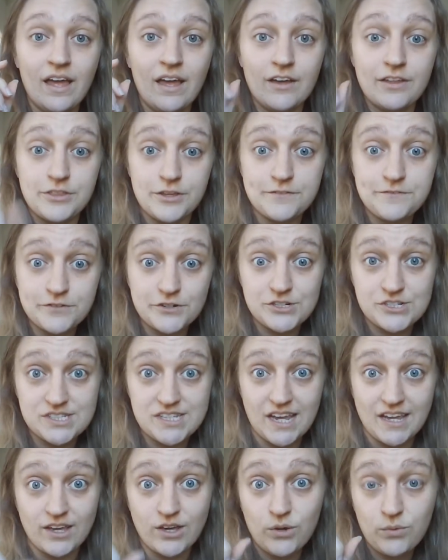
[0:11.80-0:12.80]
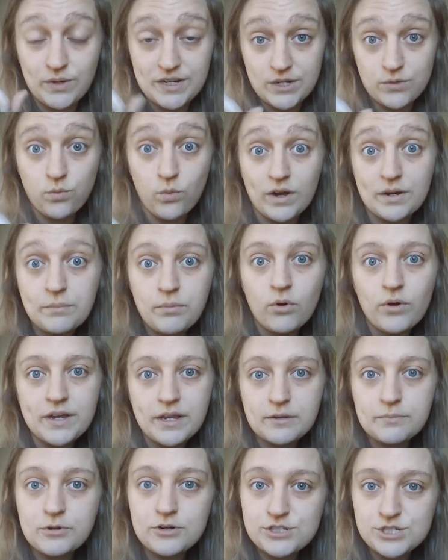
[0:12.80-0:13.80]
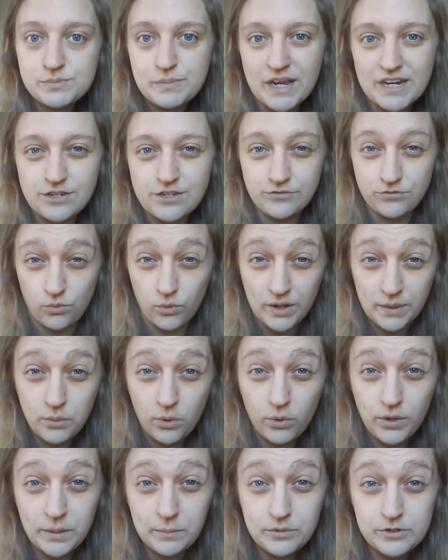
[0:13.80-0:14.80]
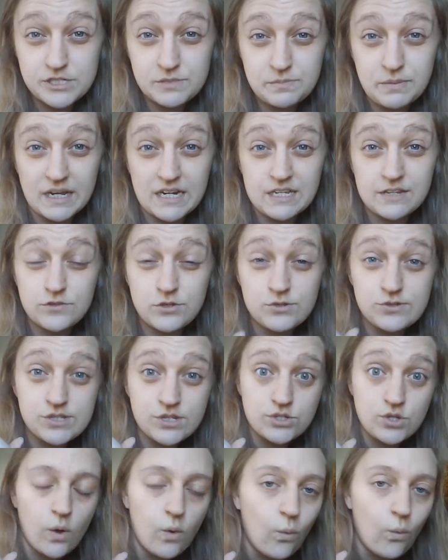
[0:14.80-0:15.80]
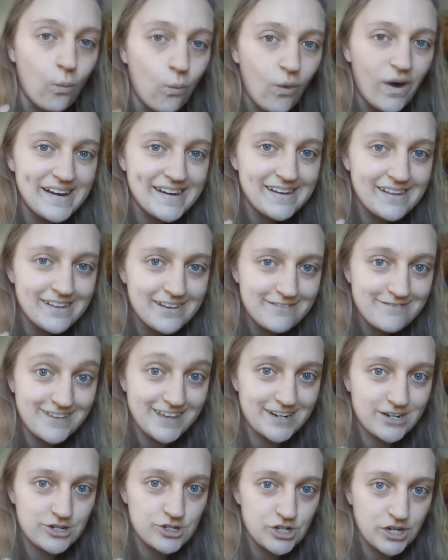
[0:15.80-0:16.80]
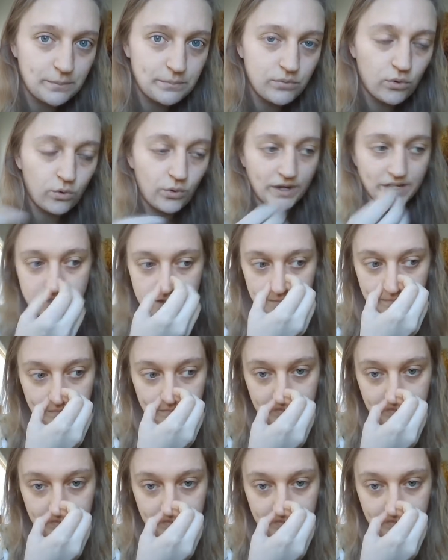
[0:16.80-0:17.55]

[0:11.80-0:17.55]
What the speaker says: The first day, we did 1 point perspective. 1 point perspective uses one vanishing point.